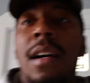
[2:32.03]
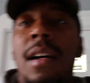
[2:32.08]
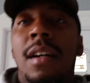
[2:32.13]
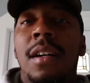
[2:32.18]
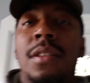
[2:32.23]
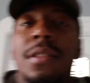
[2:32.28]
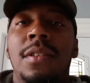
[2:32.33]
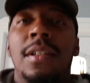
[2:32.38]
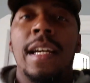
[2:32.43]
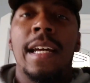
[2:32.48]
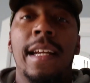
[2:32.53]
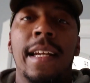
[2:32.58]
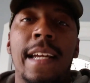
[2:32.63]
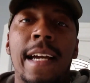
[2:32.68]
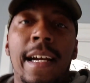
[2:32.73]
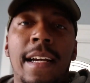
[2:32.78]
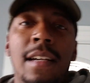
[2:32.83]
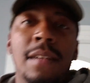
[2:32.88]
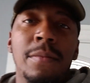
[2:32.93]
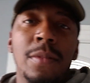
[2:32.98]
Also got a
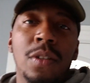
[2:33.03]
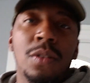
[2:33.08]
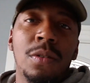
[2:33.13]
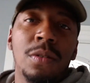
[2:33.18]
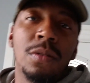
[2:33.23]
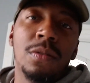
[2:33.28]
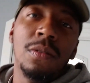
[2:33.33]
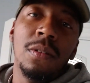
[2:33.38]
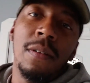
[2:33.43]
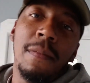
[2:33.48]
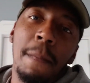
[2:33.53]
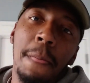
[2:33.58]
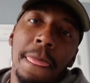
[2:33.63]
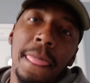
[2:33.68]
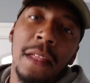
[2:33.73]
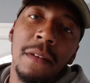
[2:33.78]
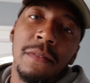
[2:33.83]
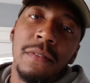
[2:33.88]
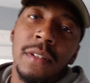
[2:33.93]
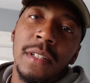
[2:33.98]
guy coming through
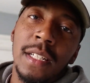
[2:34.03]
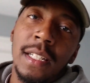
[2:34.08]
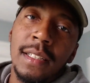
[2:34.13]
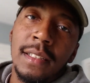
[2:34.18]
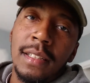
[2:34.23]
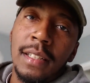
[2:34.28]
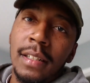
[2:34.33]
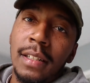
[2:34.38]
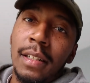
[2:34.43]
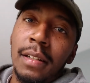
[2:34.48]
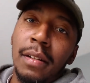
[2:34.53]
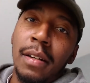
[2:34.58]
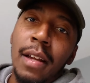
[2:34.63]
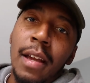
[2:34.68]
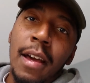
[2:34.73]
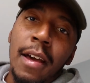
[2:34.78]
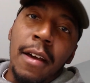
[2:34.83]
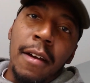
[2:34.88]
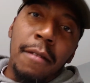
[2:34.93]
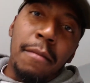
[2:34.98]
for the interior.
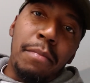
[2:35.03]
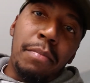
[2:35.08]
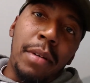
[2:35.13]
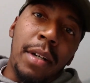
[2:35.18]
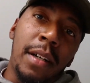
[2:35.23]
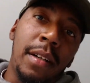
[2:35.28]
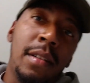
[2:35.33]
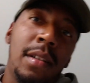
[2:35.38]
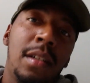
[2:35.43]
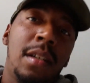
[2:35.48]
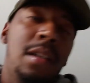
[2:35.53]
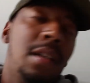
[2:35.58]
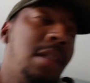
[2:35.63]
But